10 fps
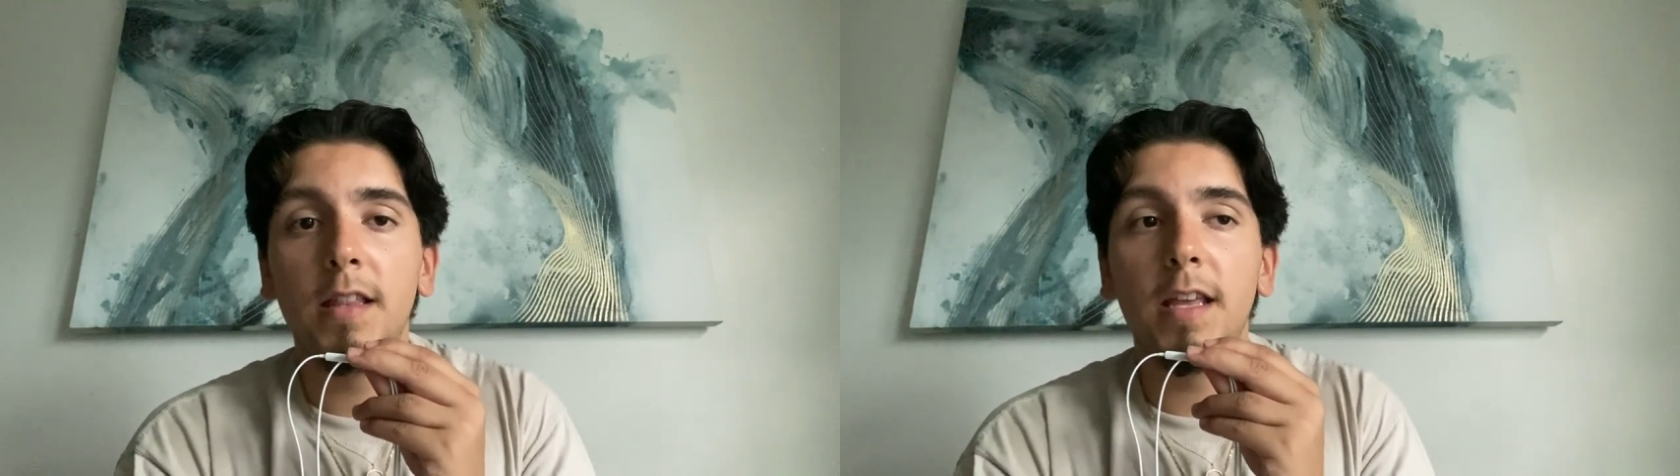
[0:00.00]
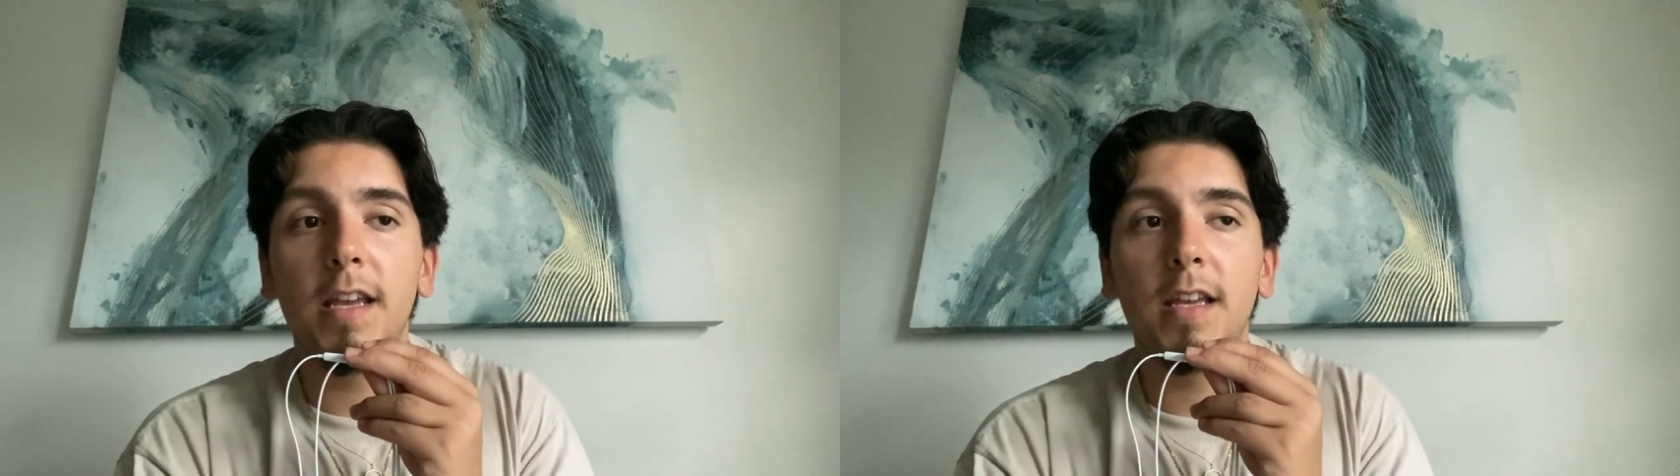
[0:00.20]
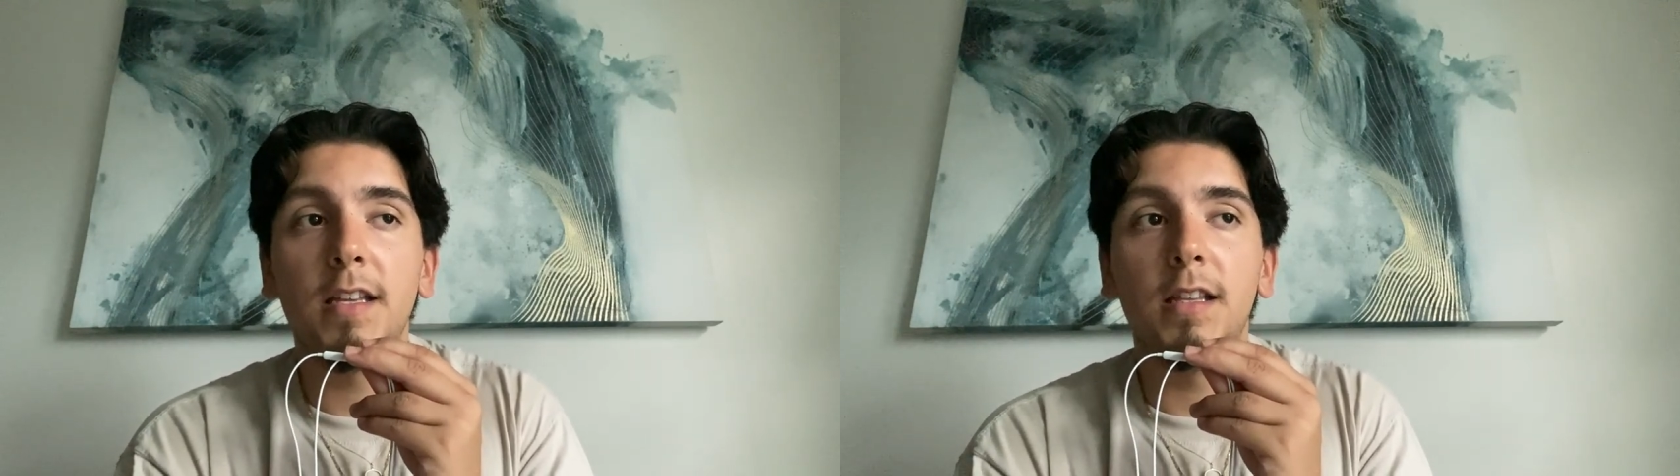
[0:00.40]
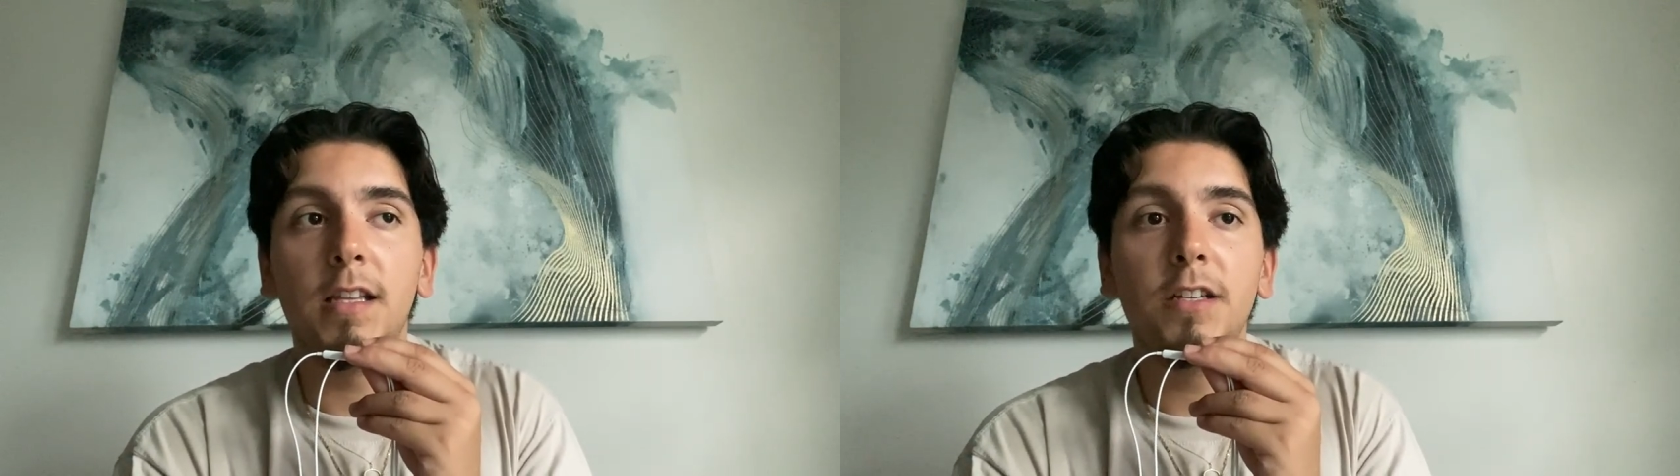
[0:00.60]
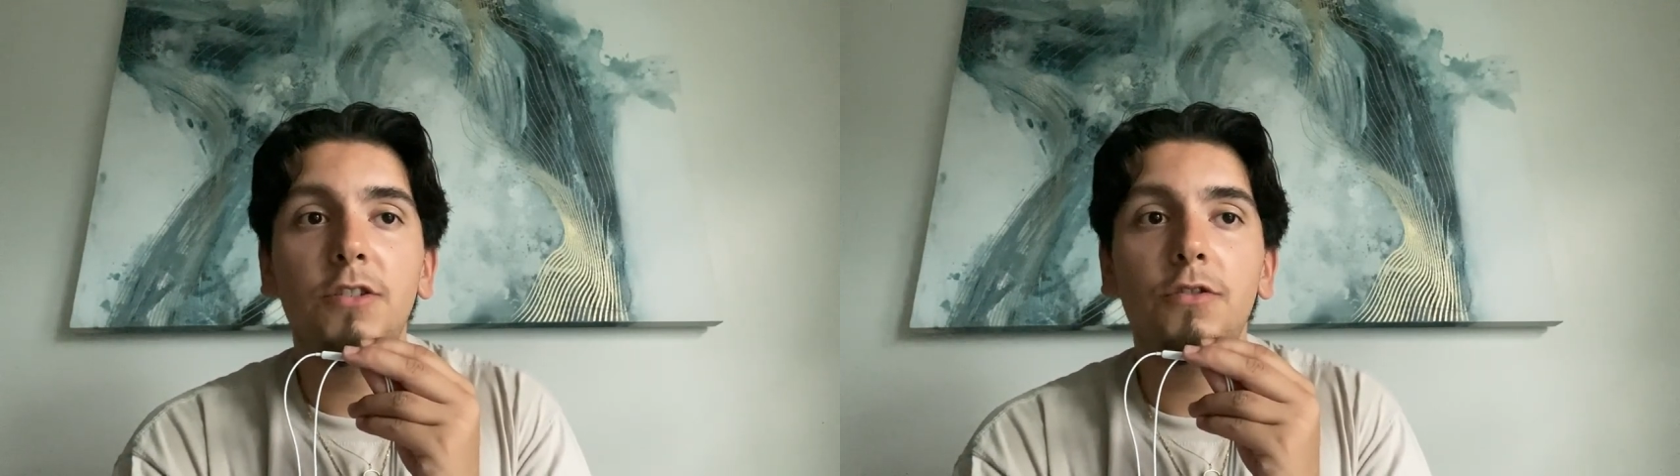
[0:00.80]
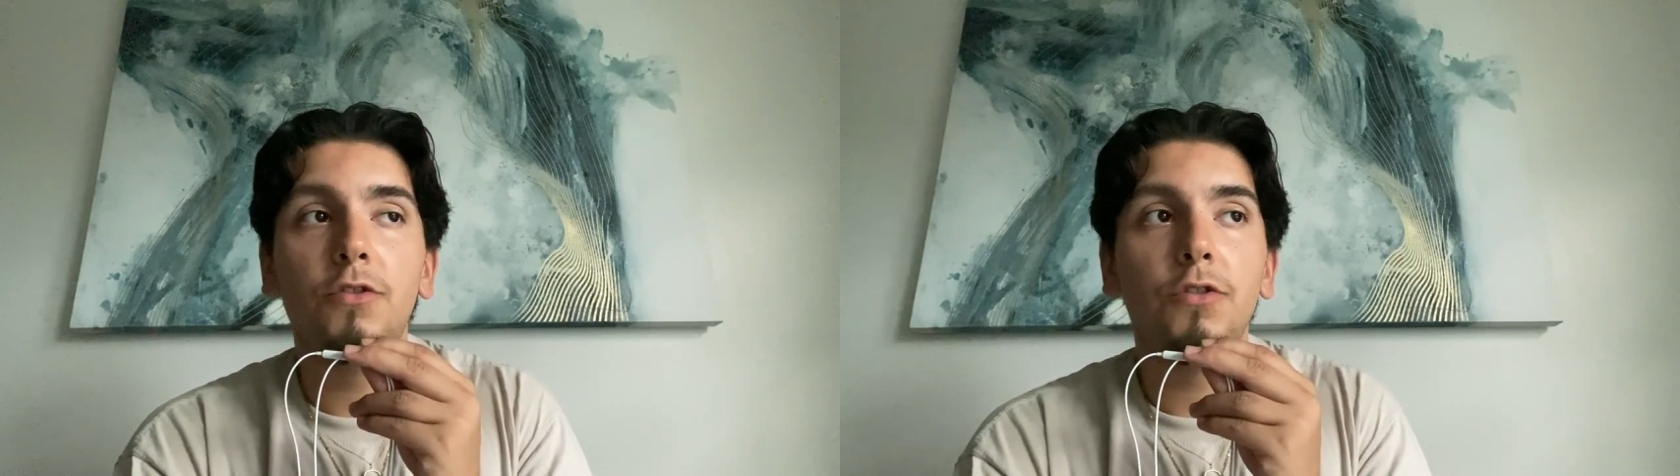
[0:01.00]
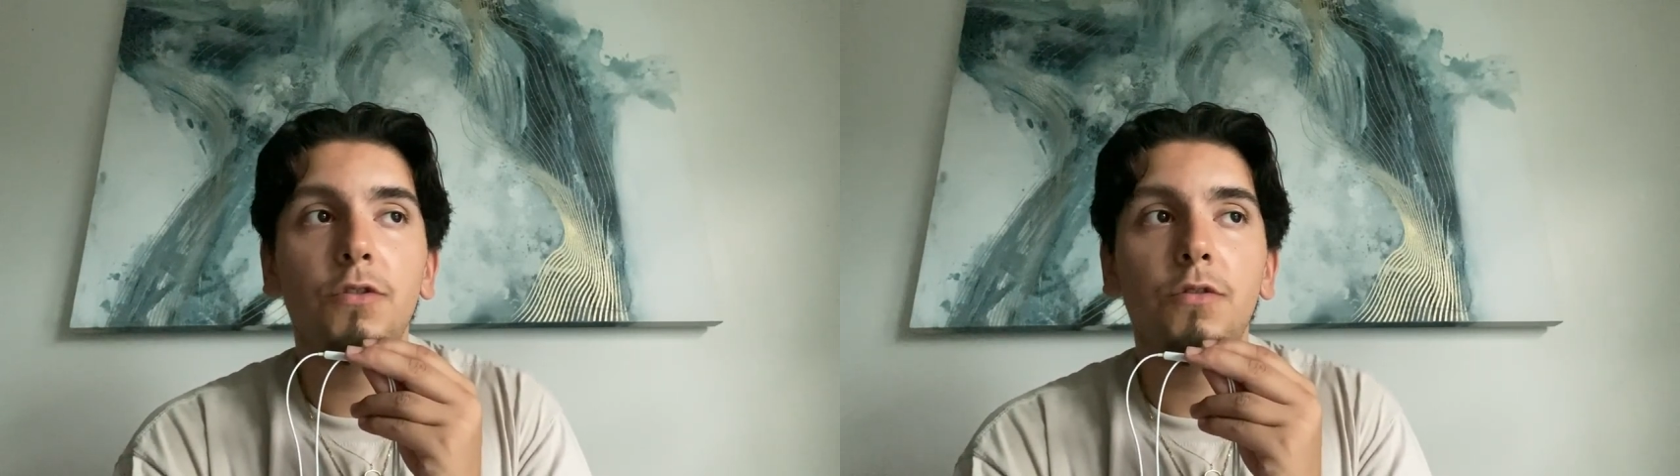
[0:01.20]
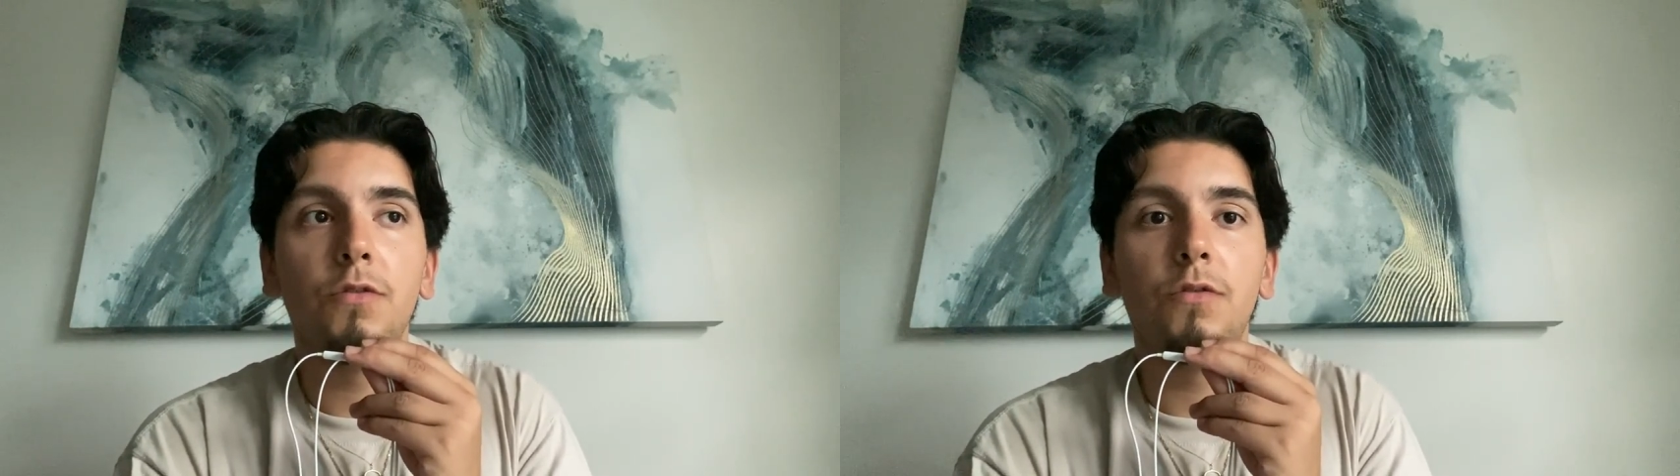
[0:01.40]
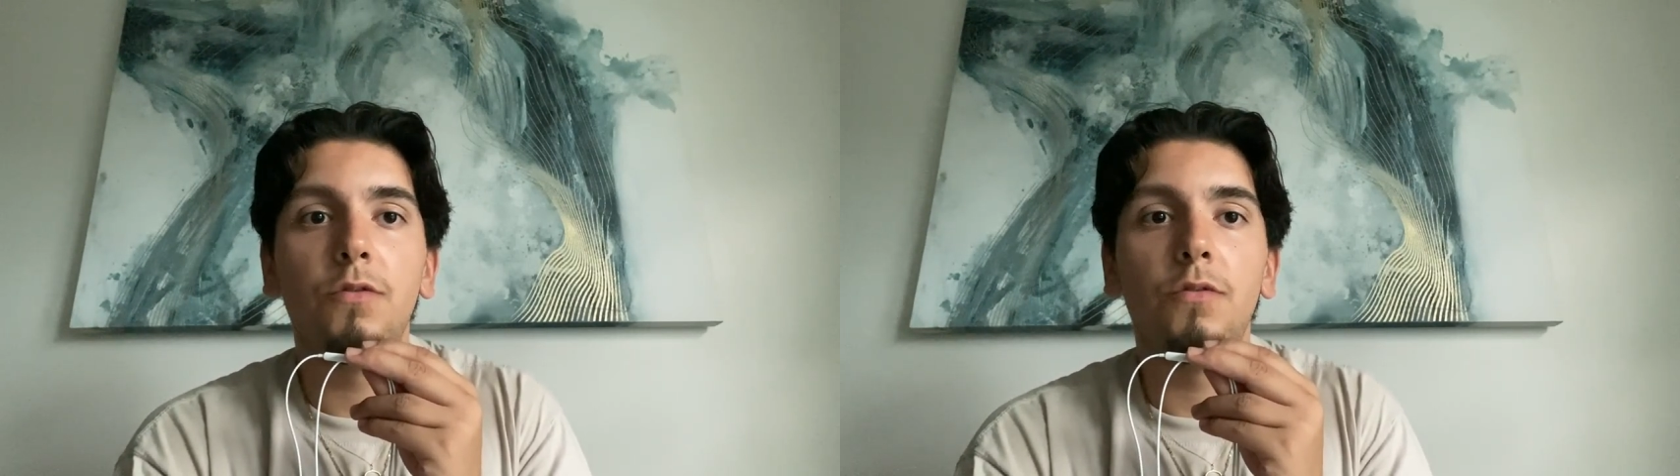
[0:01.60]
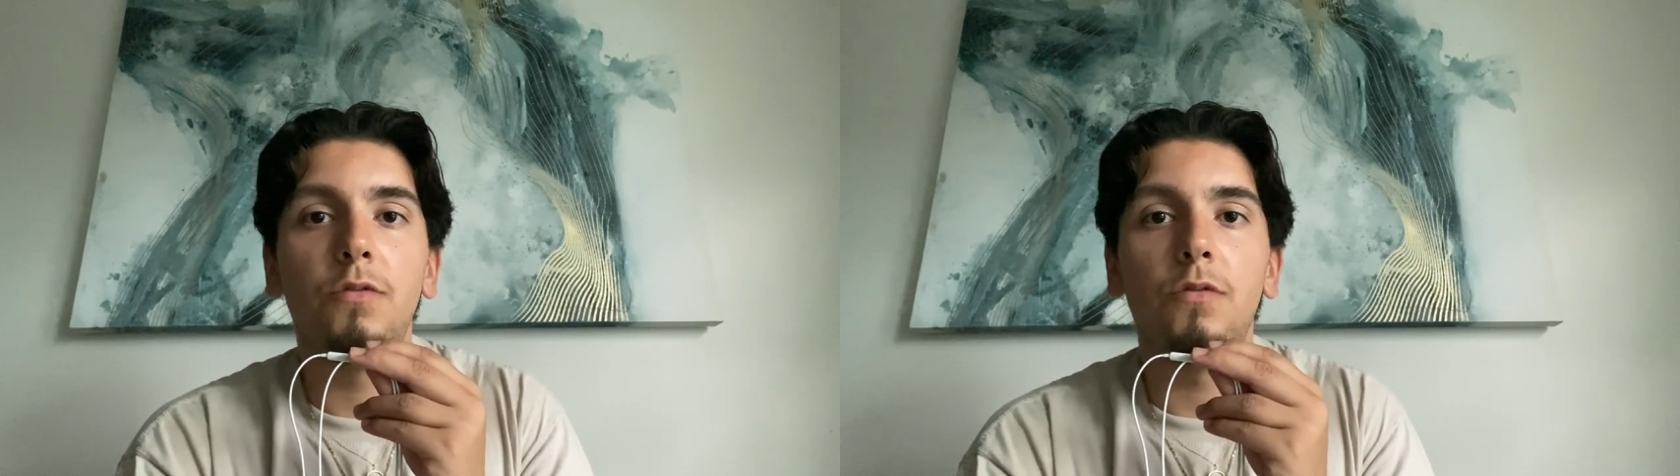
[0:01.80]
They can lead you
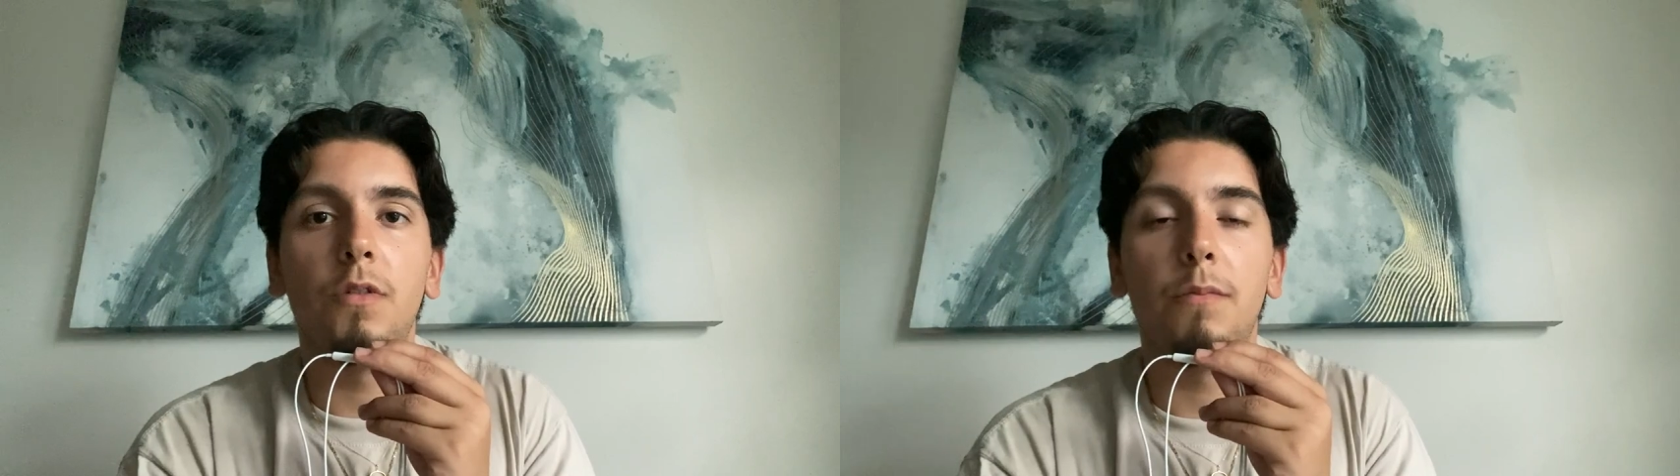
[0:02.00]
to